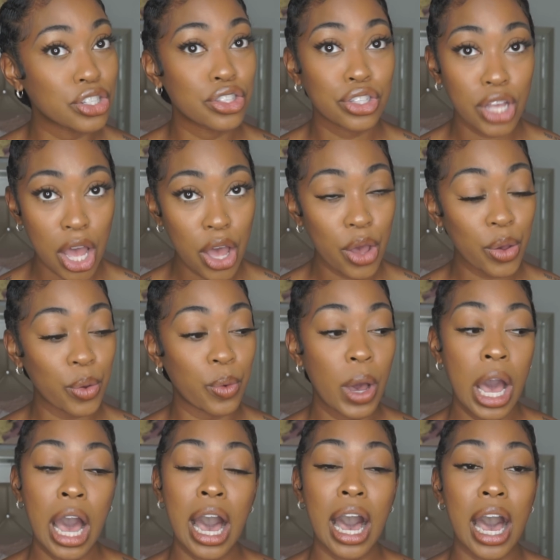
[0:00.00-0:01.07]
So
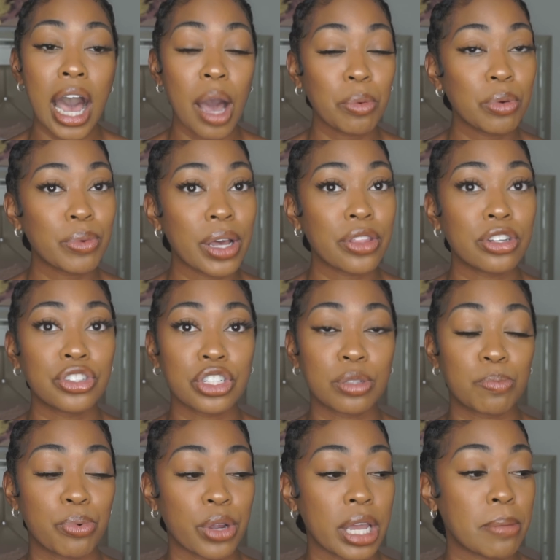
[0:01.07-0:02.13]
I would rather
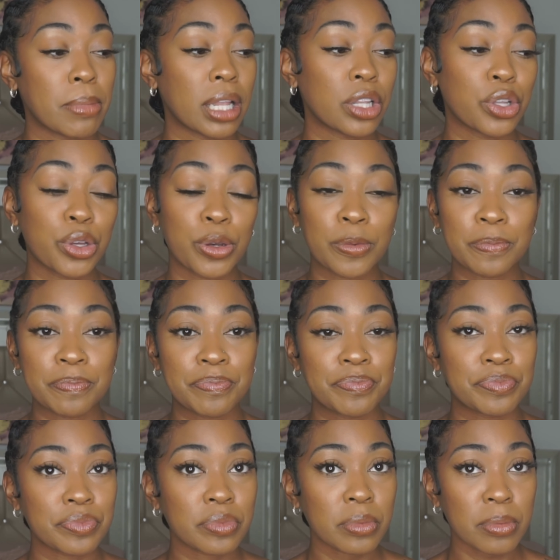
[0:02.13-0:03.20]
just bring my
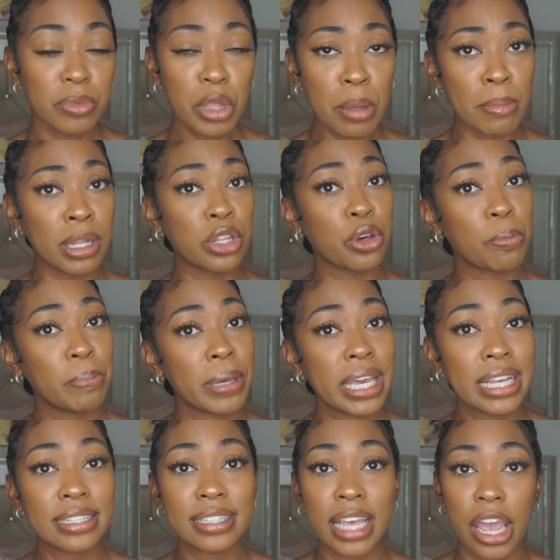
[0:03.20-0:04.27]
little piece,